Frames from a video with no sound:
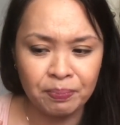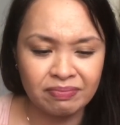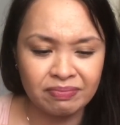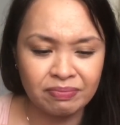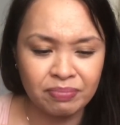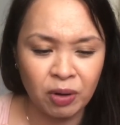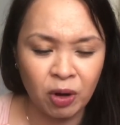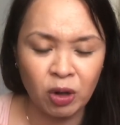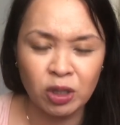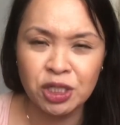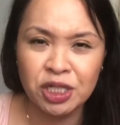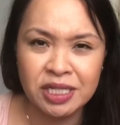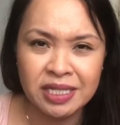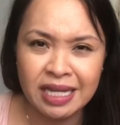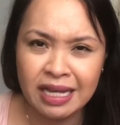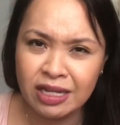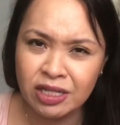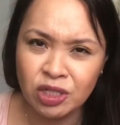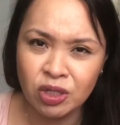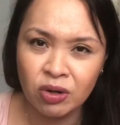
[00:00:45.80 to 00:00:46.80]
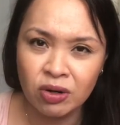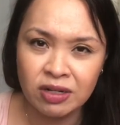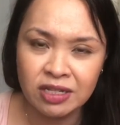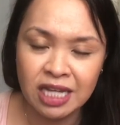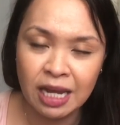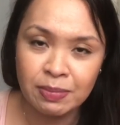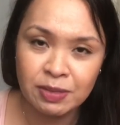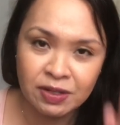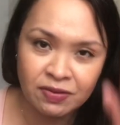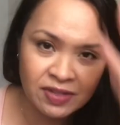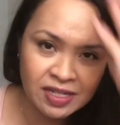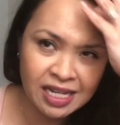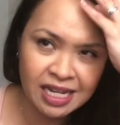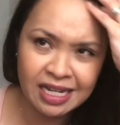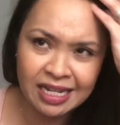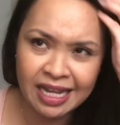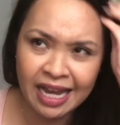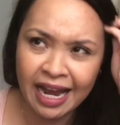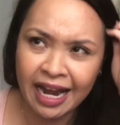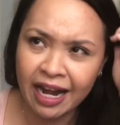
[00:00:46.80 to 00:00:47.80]
purchasing certain types of
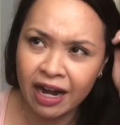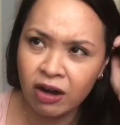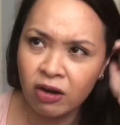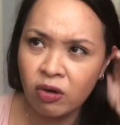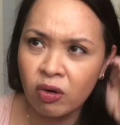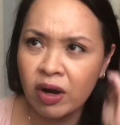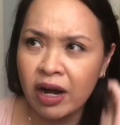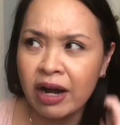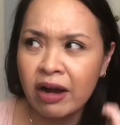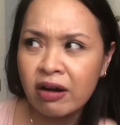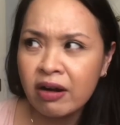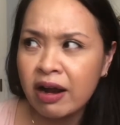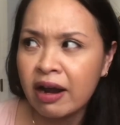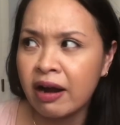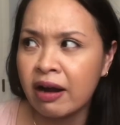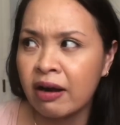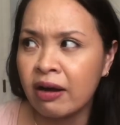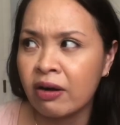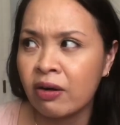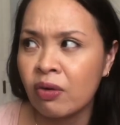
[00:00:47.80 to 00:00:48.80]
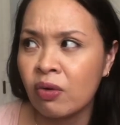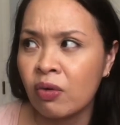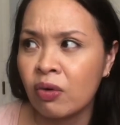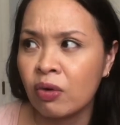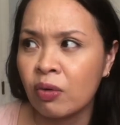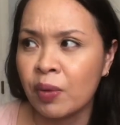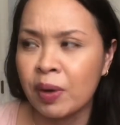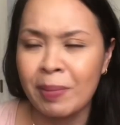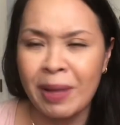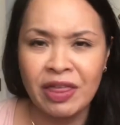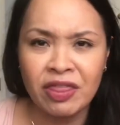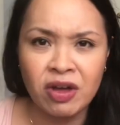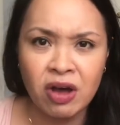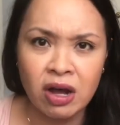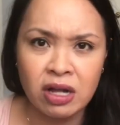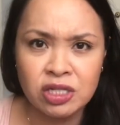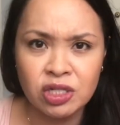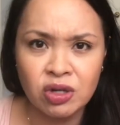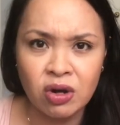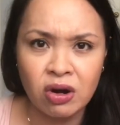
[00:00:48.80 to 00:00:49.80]
skincare or hair care, or what my
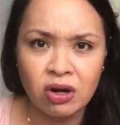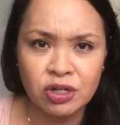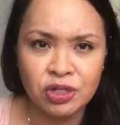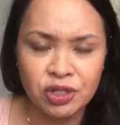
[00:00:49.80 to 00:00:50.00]
thoughts are.